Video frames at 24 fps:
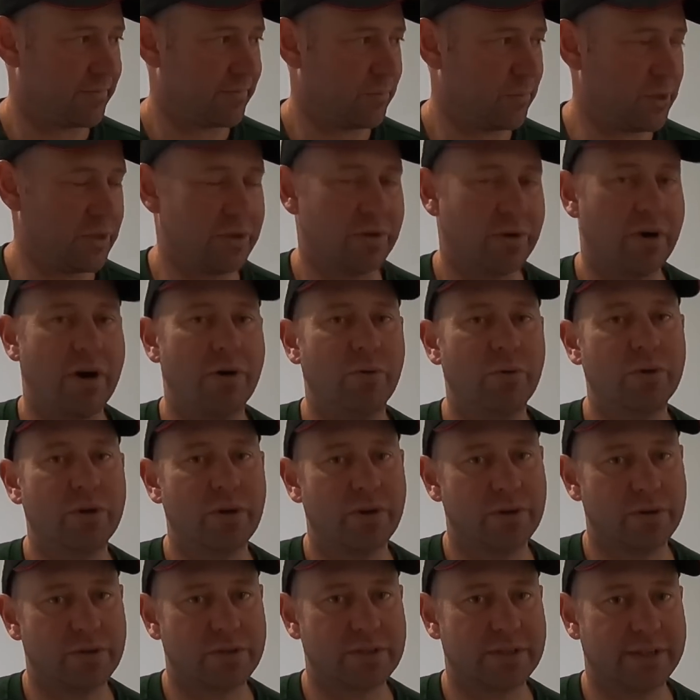we thought, I will
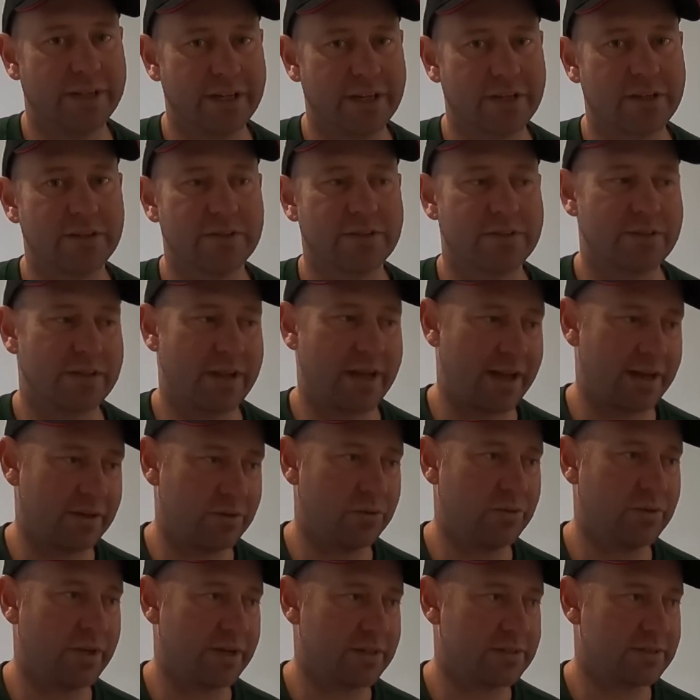go to selections and add
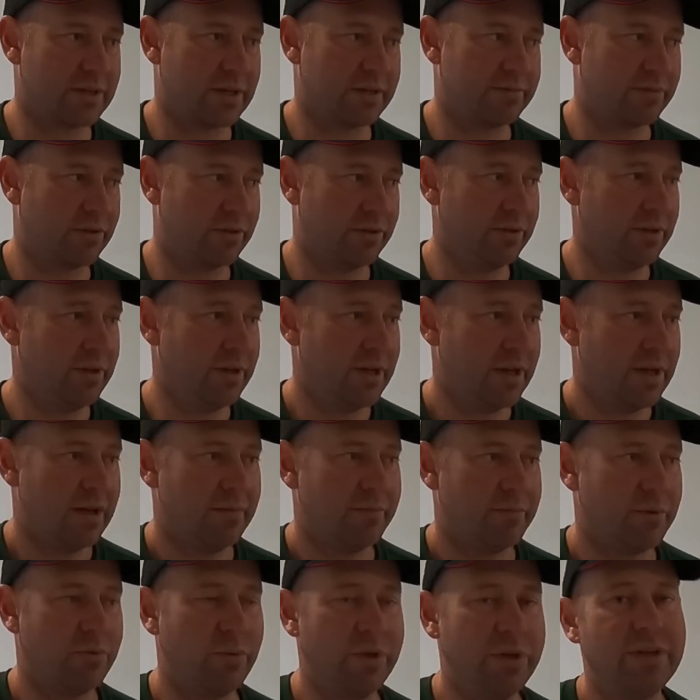all that stuff on.
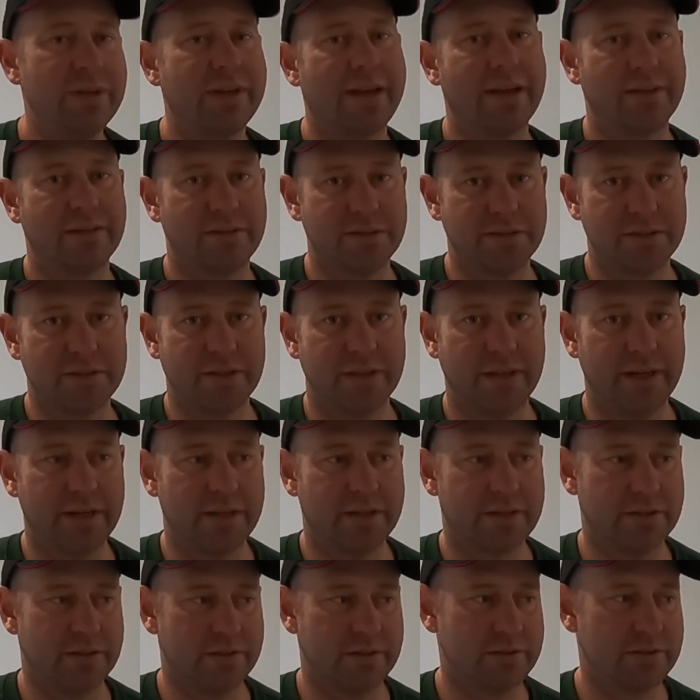But when you get to
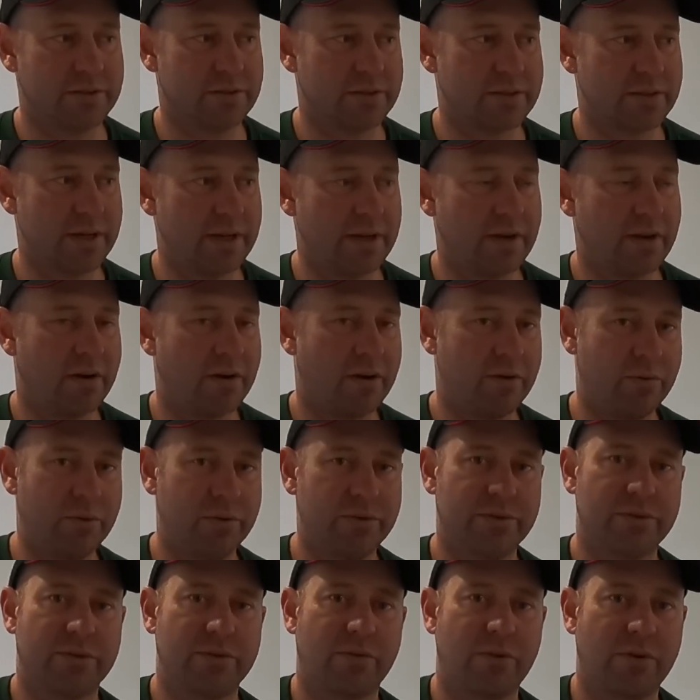selections and say, I
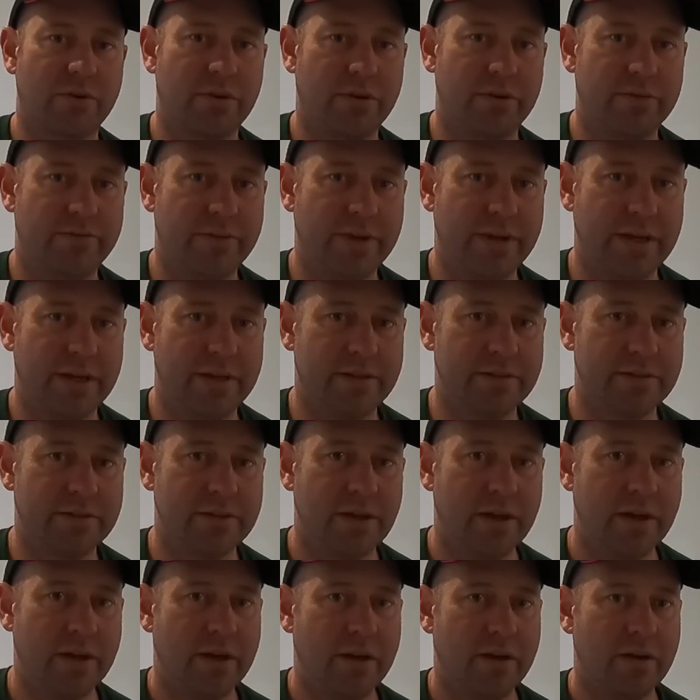want Sirocco fans,
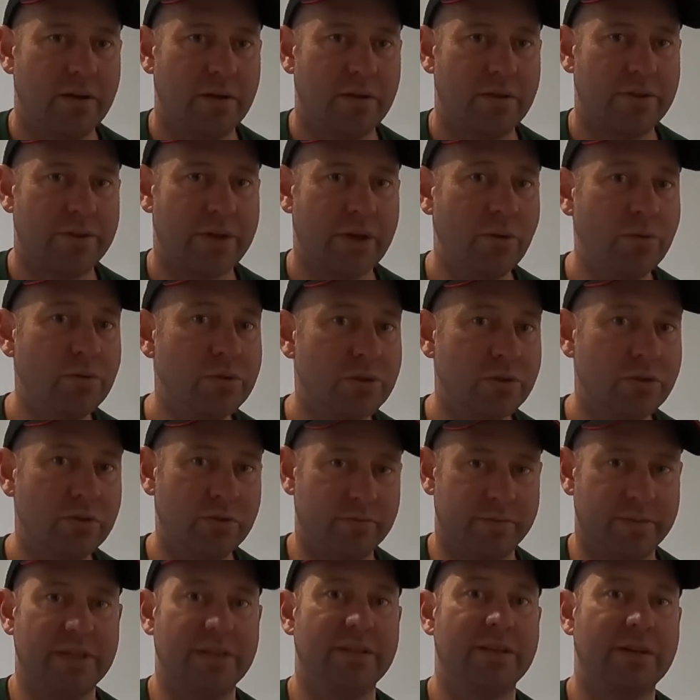they'll do
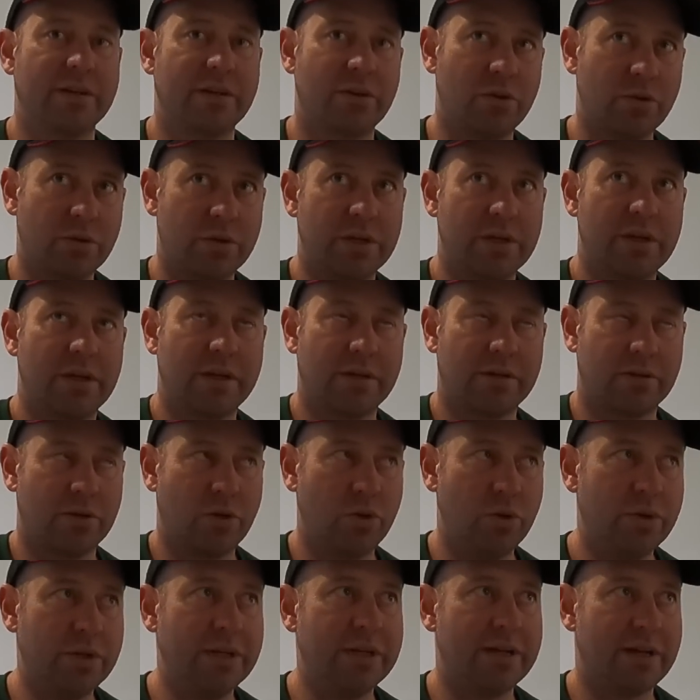them in their cookie
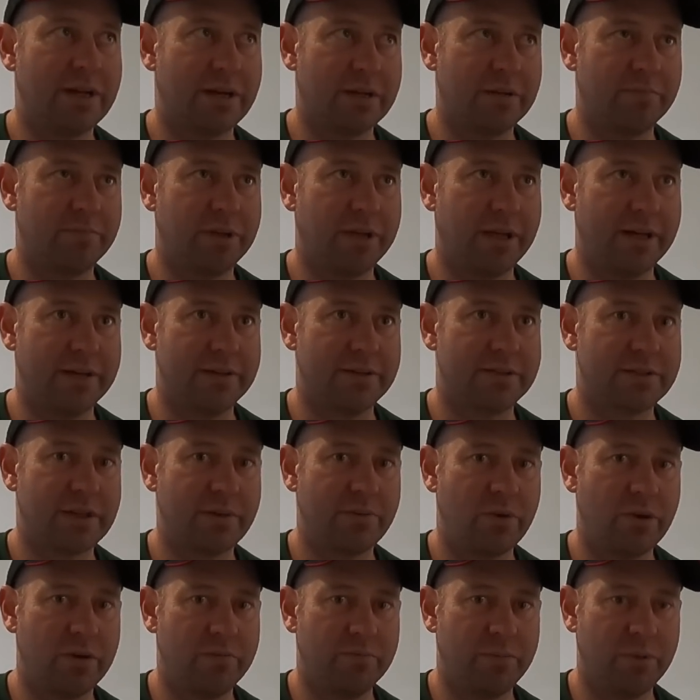cutter place. They
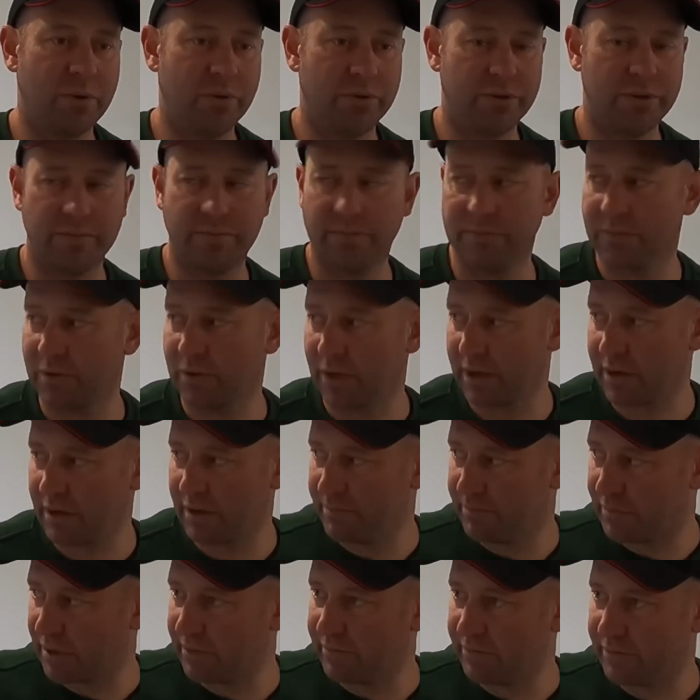won't put them like
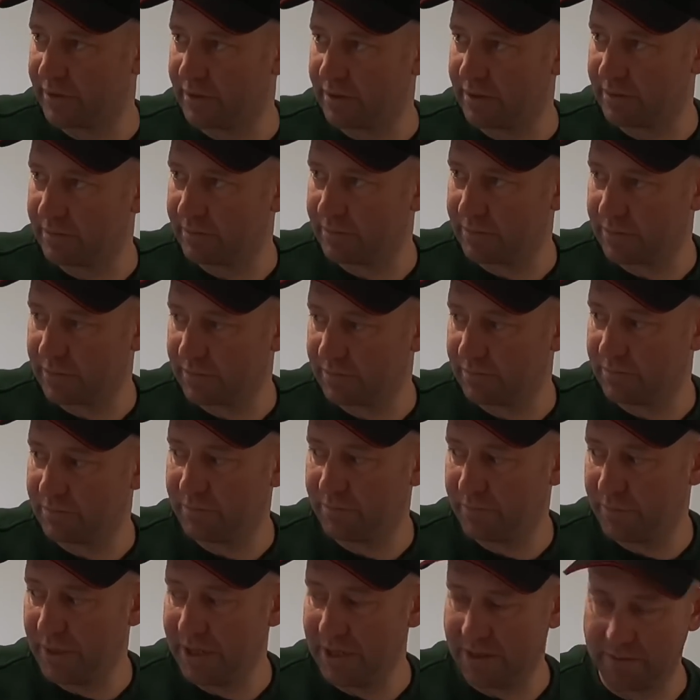above the
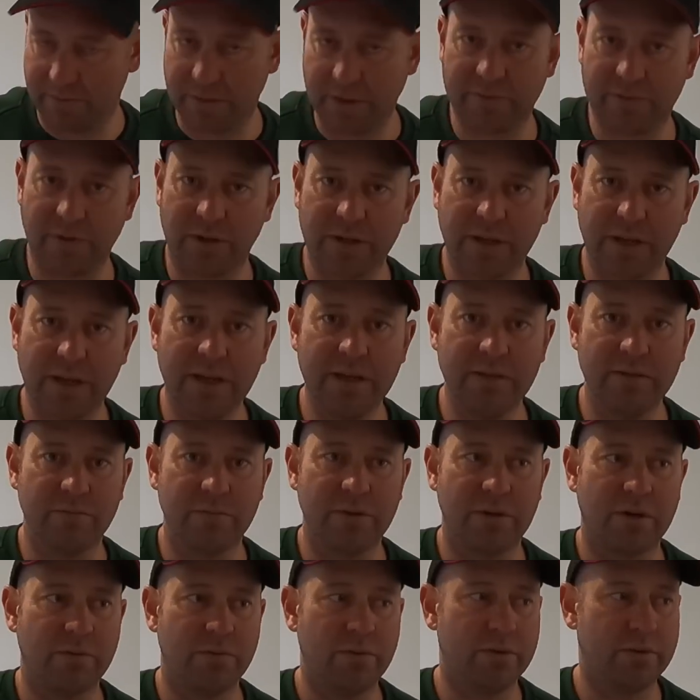bed, above like your head
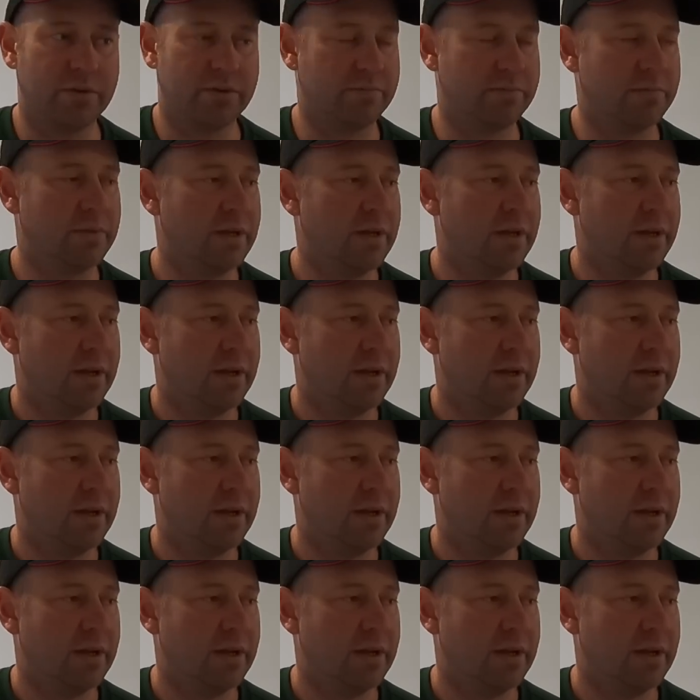where I wanted them.